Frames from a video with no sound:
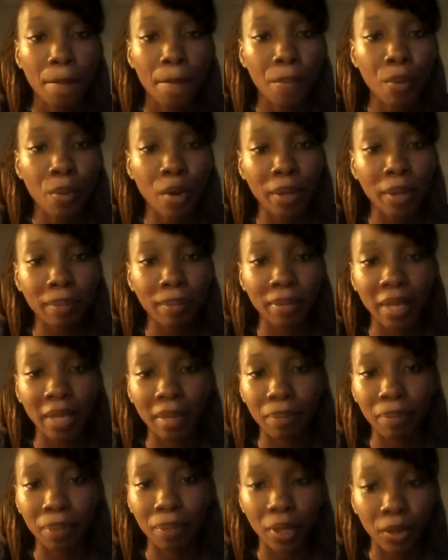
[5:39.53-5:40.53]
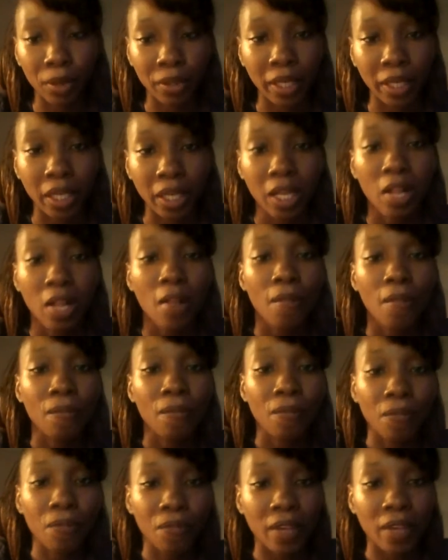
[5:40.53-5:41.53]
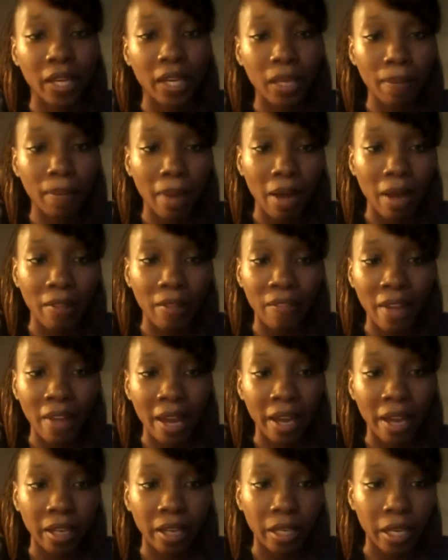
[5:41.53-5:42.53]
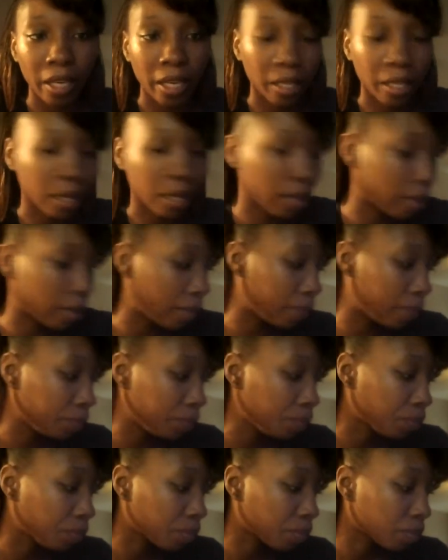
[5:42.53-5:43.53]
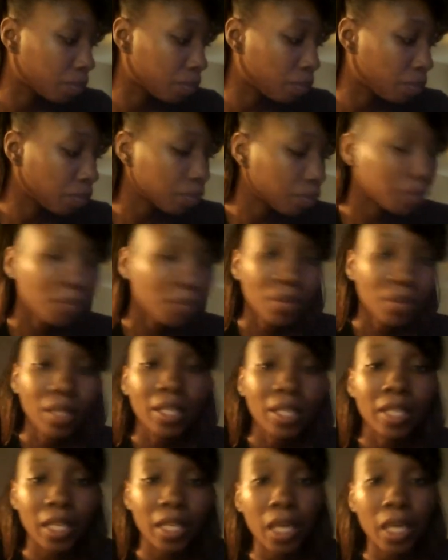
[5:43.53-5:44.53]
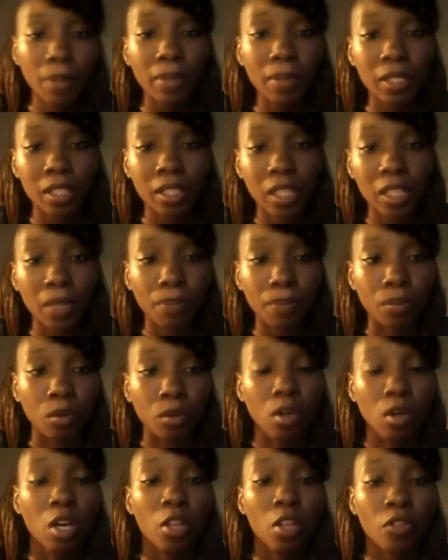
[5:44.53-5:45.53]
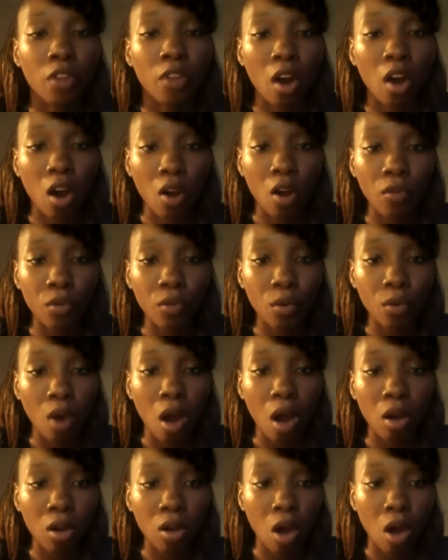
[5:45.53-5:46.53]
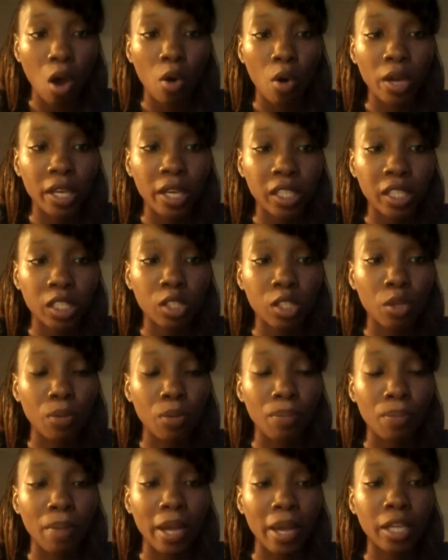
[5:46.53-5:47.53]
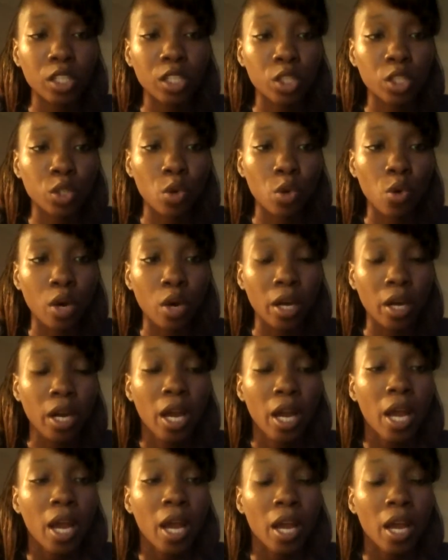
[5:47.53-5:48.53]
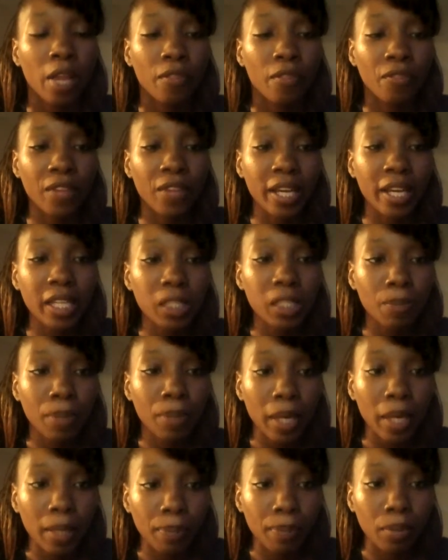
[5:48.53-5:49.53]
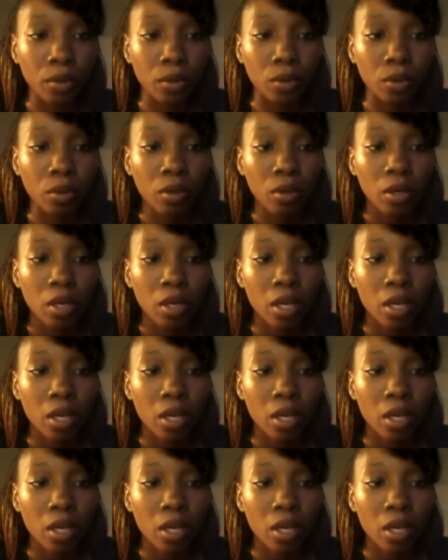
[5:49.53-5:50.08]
Point blank, period. Think about that and um, keep it simple. The overall goal is to make sure these people